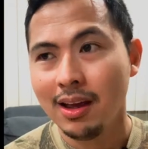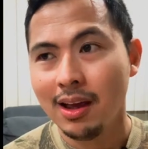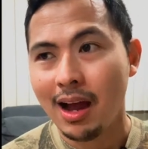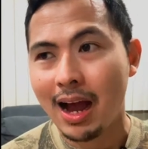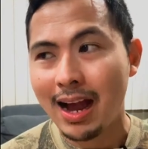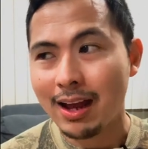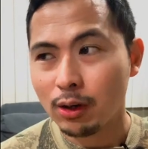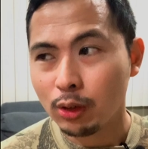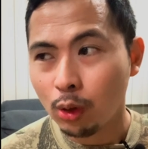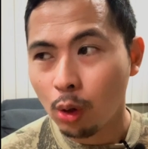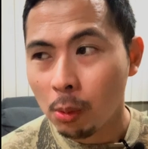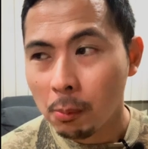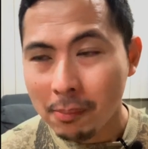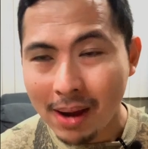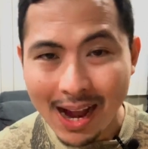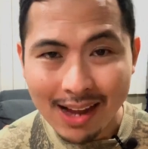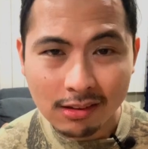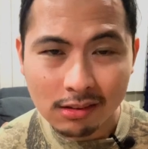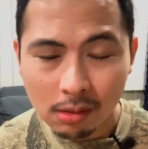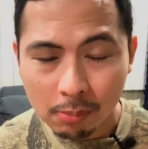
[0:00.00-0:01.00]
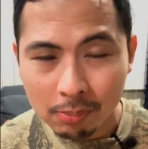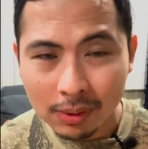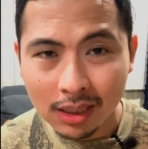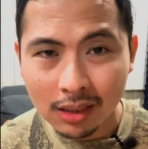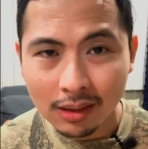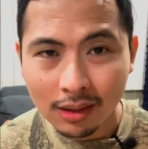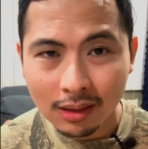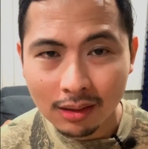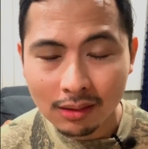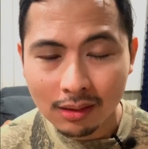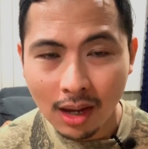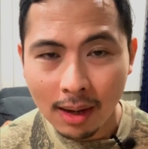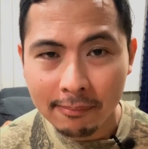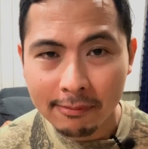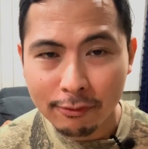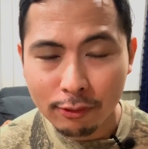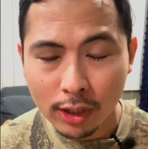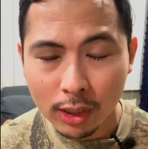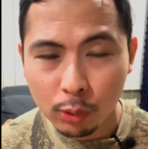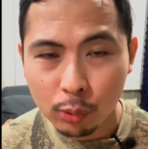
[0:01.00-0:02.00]
I don't know, mass appealing type
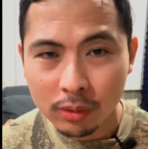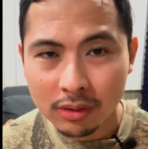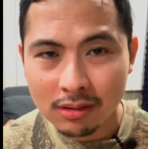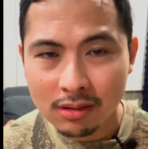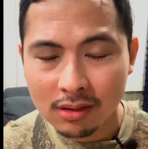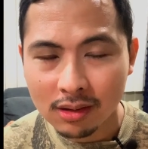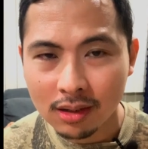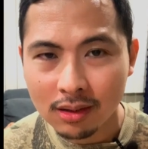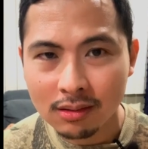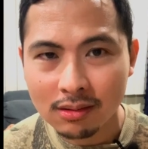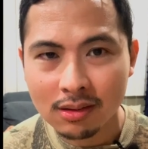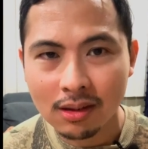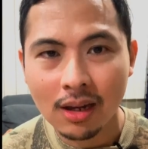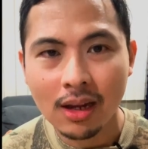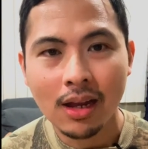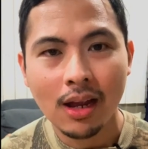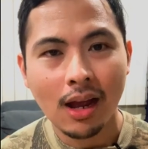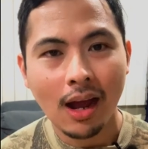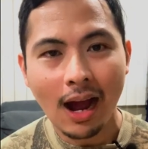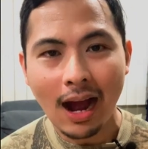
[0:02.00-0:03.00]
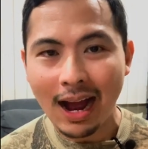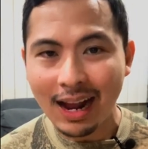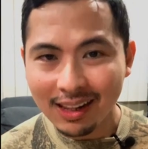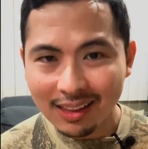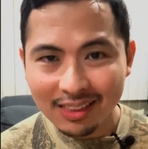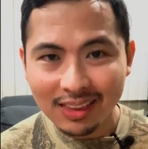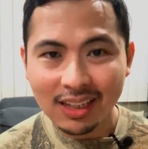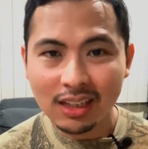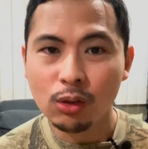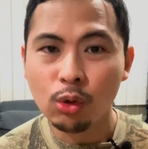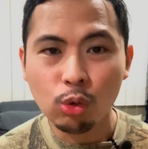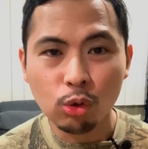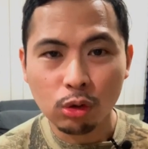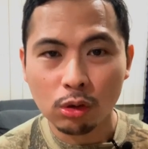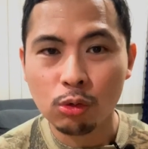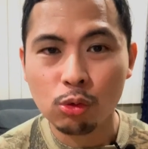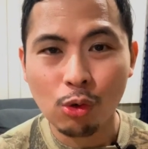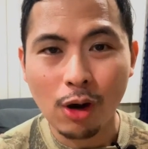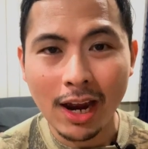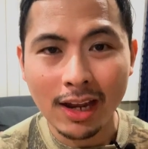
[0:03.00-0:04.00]
fragrances, I think you
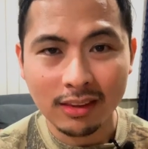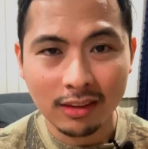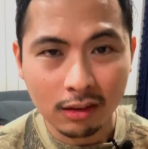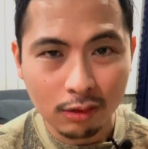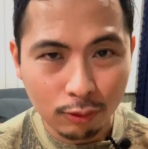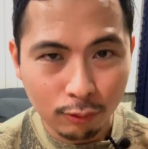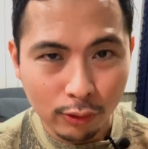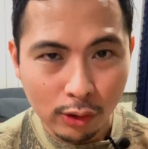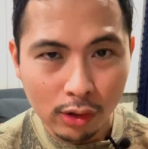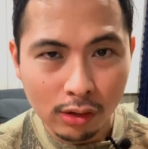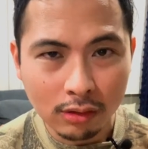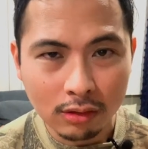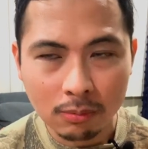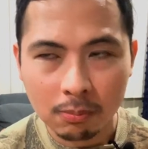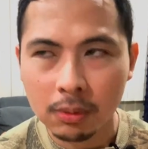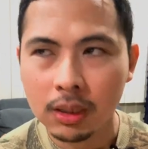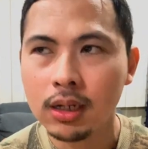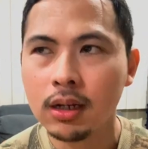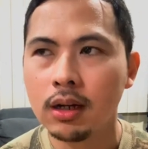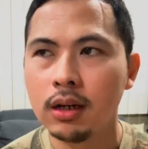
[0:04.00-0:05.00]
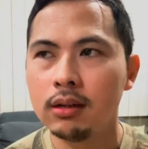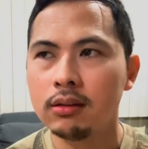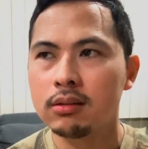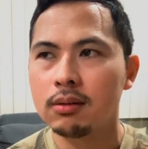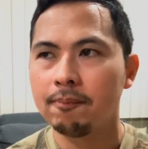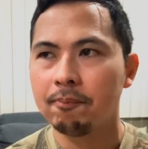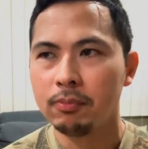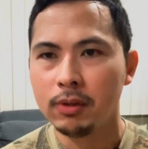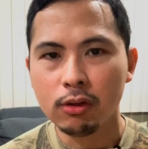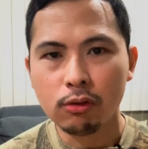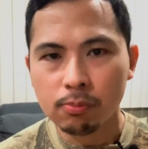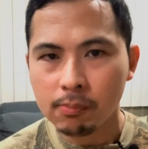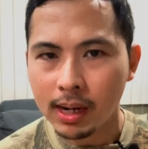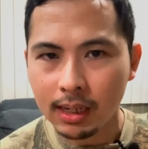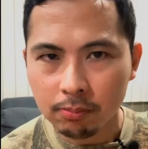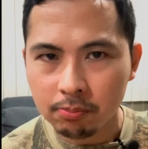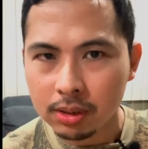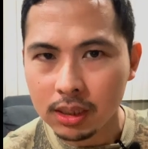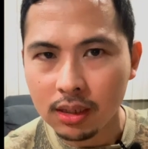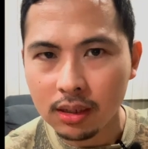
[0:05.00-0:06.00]
should try this first, because this
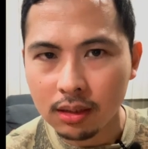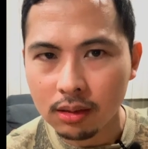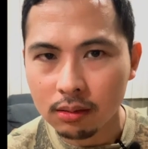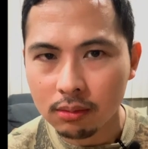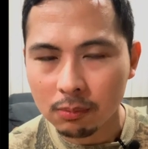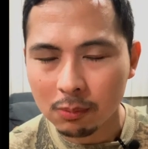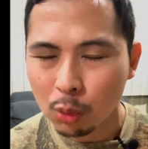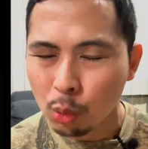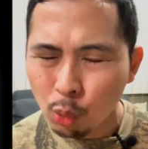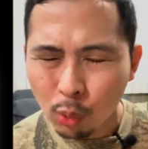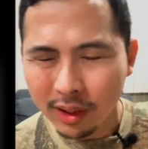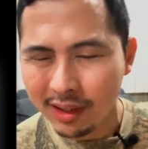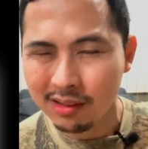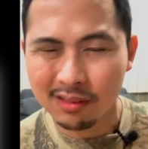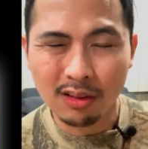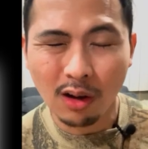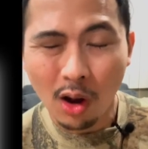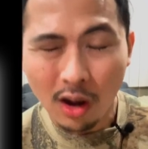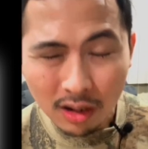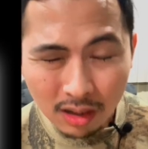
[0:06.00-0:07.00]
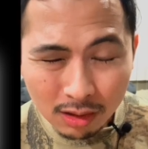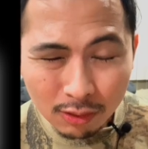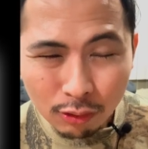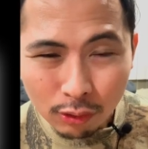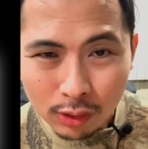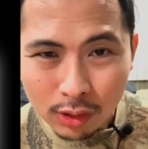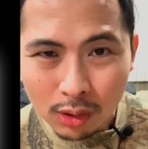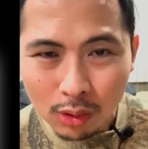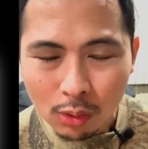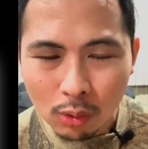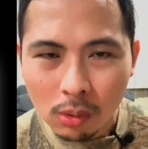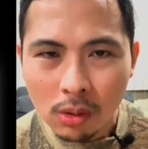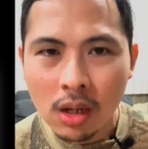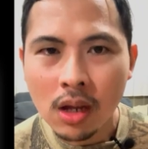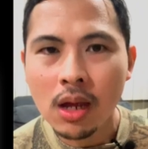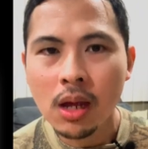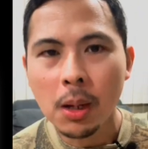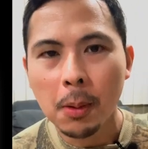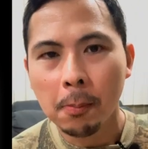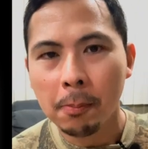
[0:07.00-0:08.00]
might be too exotic for you.
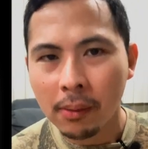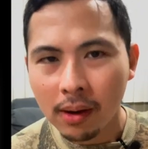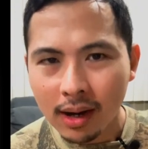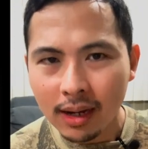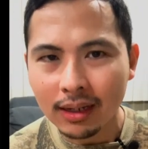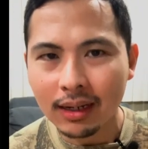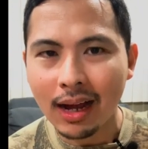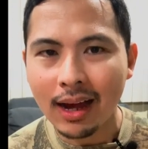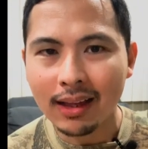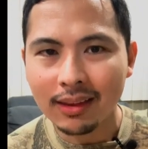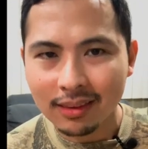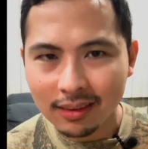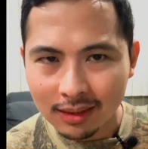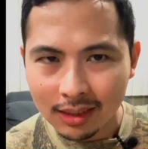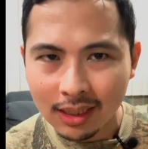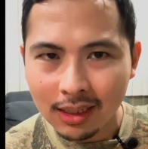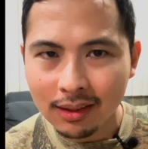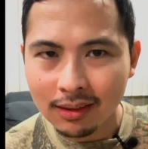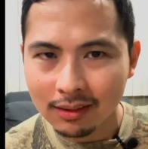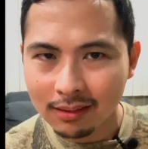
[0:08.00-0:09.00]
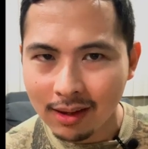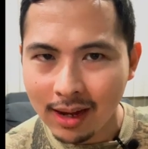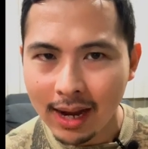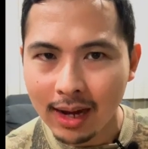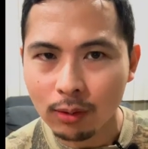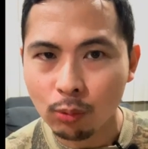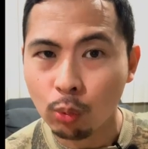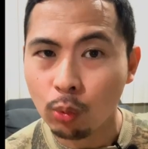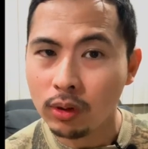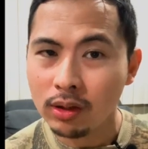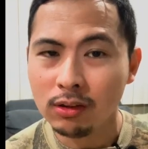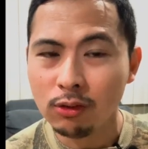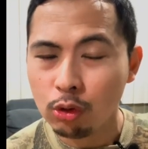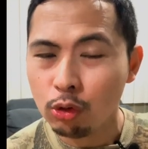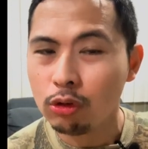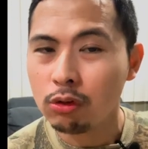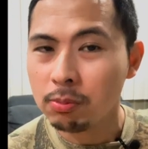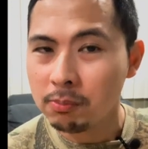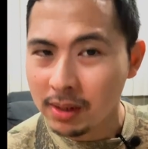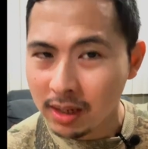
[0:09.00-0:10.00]
But I think that once you
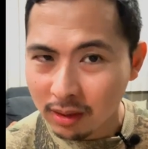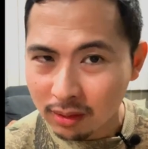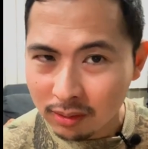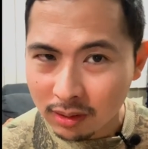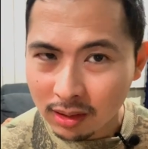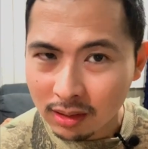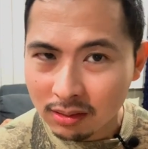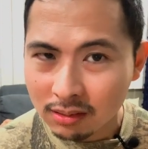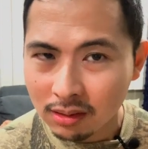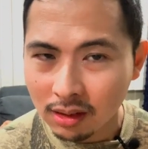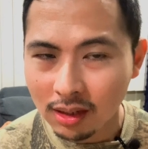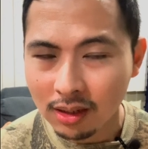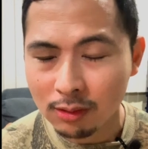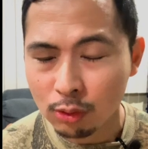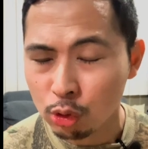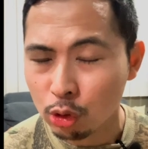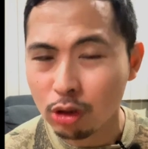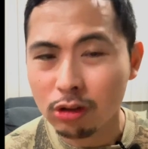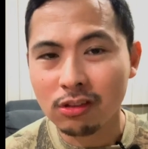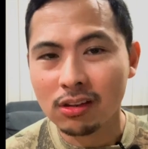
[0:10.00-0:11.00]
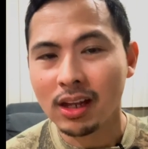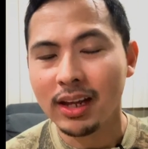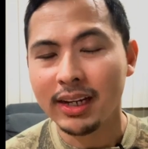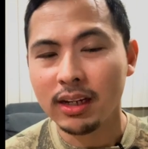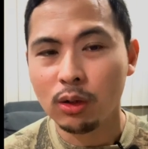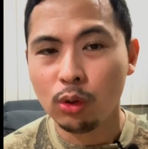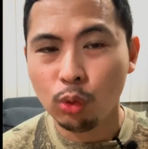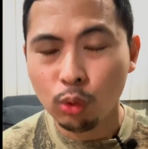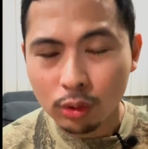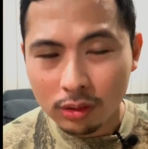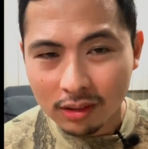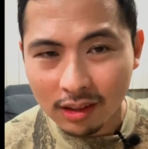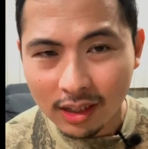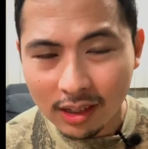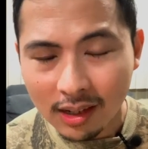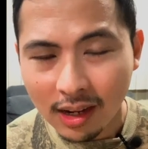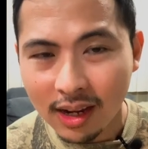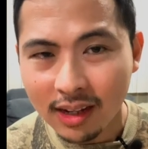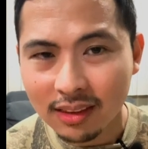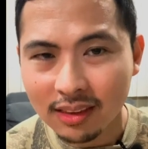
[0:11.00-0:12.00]
smell this, just like
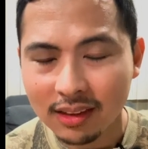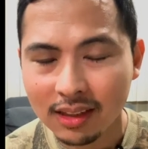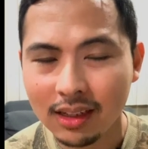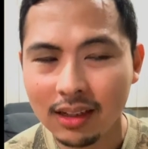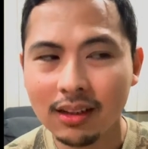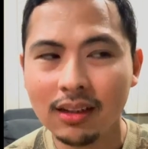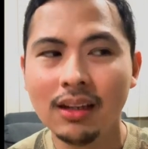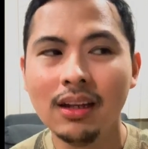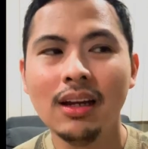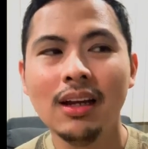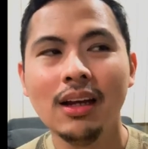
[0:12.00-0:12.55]
Kutay, I think